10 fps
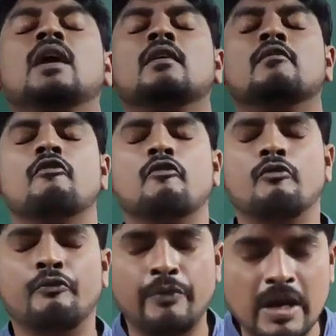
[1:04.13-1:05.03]
be
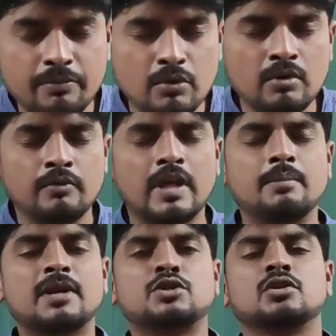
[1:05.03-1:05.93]

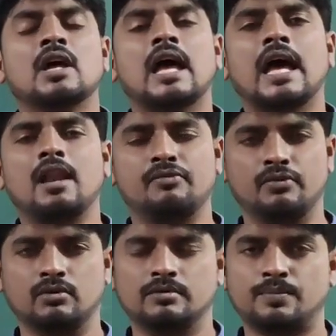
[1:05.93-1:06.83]
very much
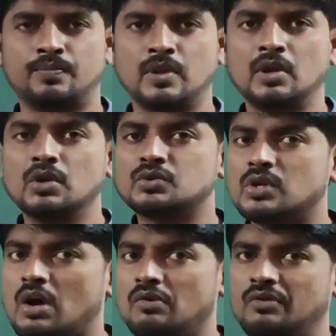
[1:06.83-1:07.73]
helpful.
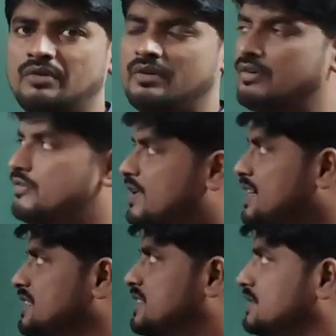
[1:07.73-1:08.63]
So now,
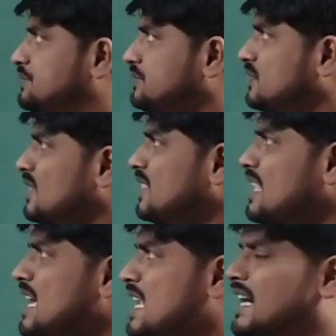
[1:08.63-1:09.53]
friends,
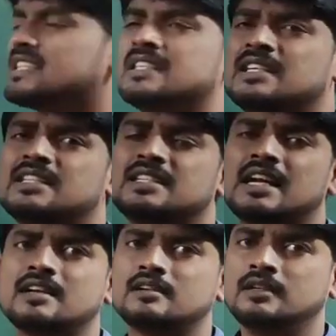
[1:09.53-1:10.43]
let us
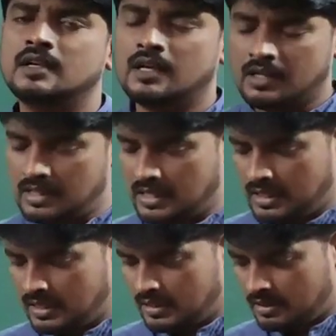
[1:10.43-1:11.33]
understand
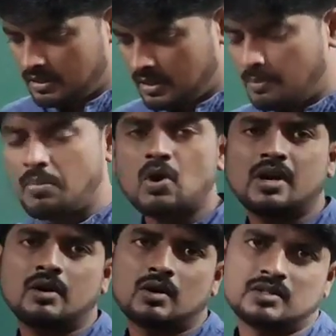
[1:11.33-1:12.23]
the
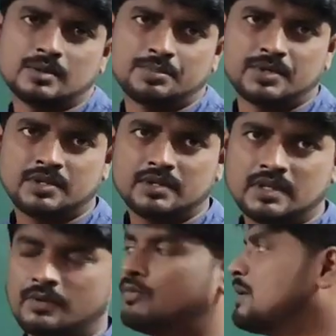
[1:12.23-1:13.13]
important concept
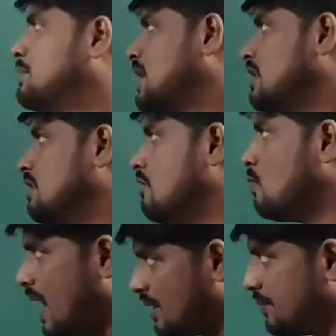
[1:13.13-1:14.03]
one by
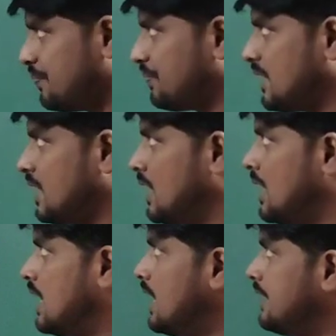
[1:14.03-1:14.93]
one.
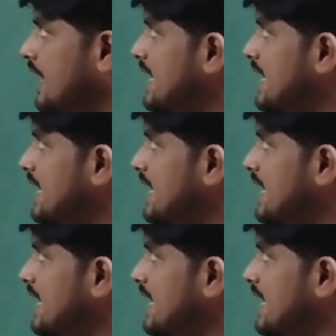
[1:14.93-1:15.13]
The